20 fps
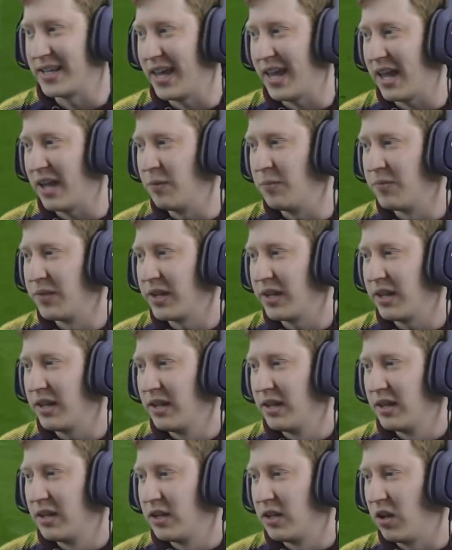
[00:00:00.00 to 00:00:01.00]
again.
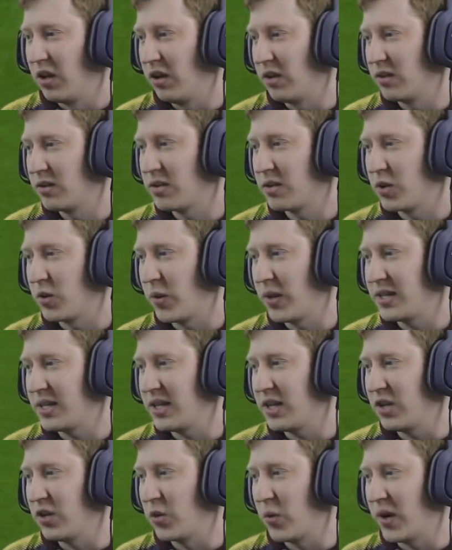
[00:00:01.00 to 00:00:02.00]
Lyle to
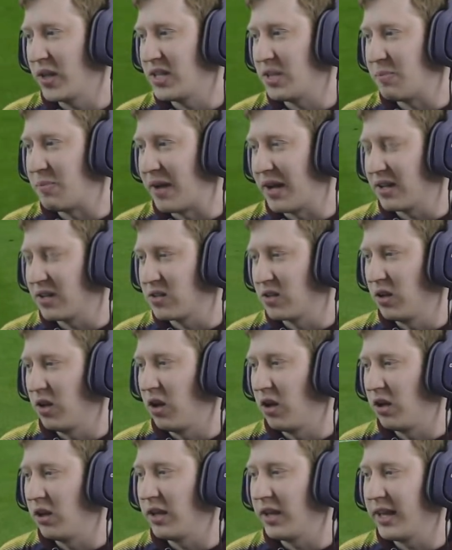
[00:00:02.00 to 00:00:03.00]
Kwesi, Kwesi back to
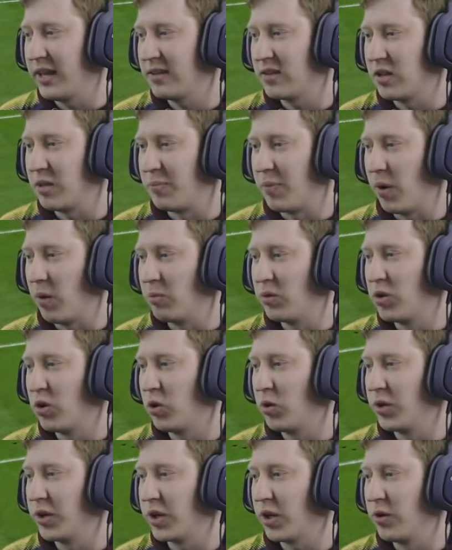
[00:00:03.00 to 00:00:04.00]
Lyle, into the bottom
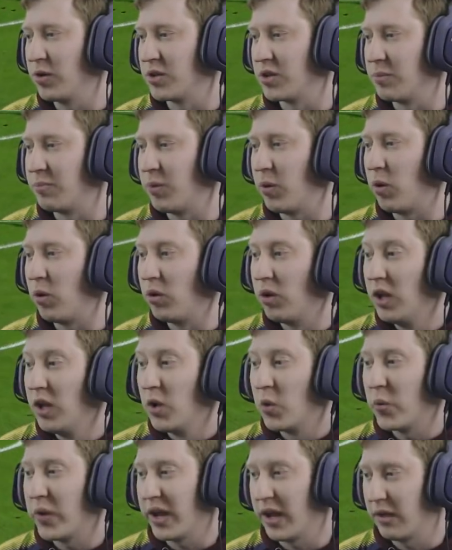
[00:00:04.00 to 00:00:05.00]
corner goes the ball.
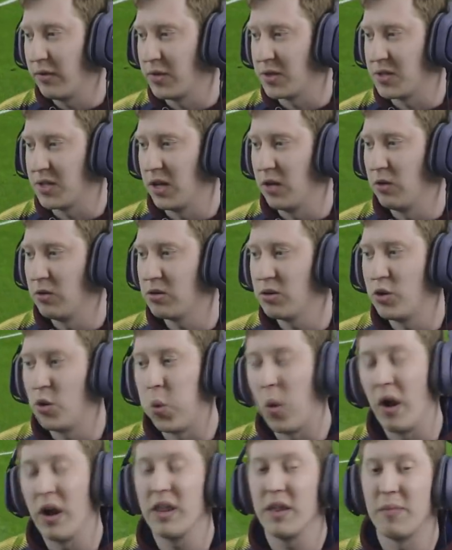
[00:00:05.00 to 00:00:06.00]
We have ourselves
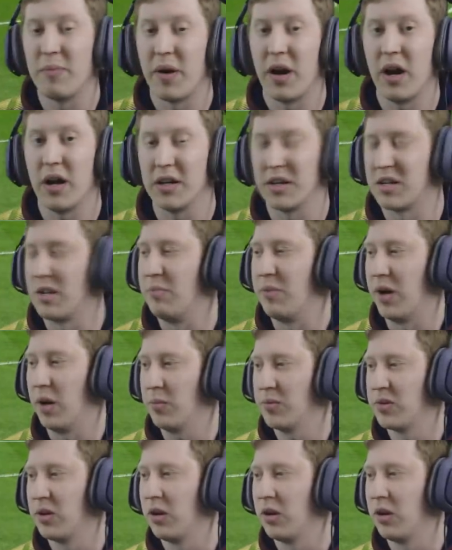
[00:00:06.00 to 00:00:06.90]
quite the partnership up